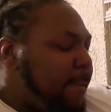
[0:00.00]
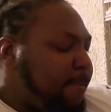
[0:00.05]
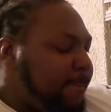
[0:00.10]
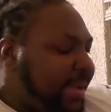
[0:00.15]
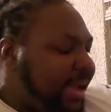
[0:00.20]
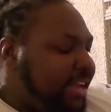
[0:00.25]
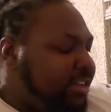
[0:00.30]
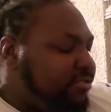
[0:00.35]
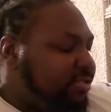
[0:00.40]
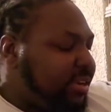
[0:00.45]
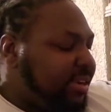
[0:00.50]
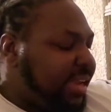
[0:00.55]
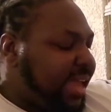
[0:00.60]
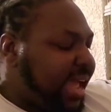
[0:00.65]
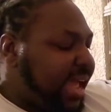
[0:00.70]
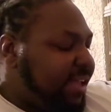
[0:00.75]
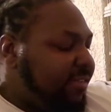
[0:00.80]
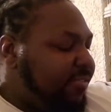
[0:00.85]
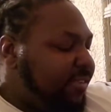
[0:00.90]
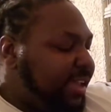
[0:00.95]
battery
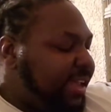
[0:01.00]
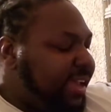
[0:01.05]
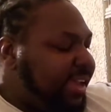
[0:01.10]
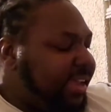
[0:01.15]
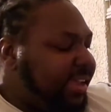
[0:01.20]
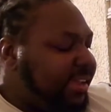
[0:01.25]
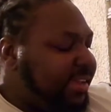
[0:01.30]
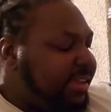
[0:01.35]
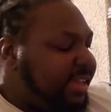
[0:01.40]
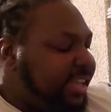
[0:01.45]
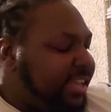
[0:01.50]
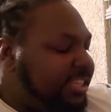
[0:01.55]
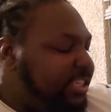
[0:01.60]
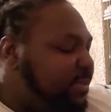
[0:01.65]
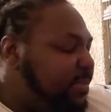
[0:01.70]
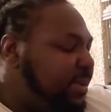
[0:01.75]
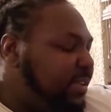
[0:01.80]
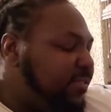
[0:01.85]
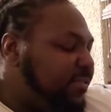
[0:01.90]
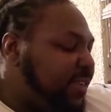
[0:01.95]
life and
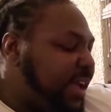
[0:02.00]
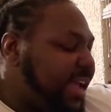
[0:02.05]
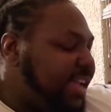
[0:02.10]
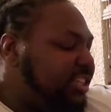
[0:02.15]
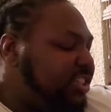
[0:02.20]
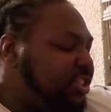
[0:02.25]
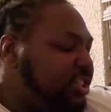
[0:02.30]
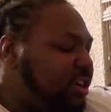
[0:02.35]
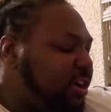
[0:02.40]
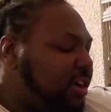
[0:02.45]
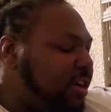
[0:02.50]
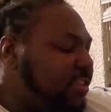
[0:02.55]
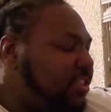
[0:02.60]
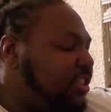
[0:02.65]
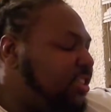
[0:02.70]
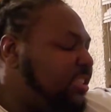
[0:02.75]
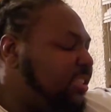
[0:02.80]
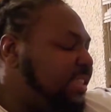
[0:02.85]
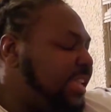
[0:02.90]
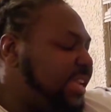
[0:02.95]
HP fast
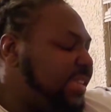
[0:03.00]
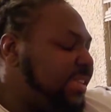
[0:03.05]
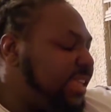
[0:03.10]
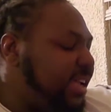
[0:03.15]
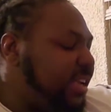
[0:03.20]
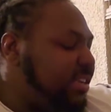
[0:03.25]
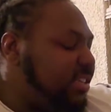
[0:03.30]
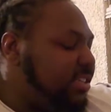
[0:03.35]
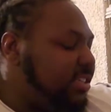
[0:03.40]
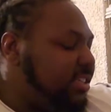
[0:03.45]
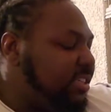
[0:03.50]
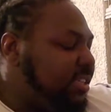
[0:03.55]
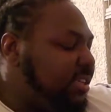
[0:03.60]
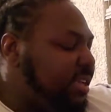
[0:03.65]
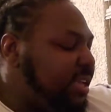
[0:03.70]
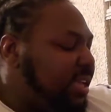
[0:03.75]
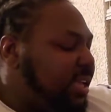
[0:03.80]
charge technology.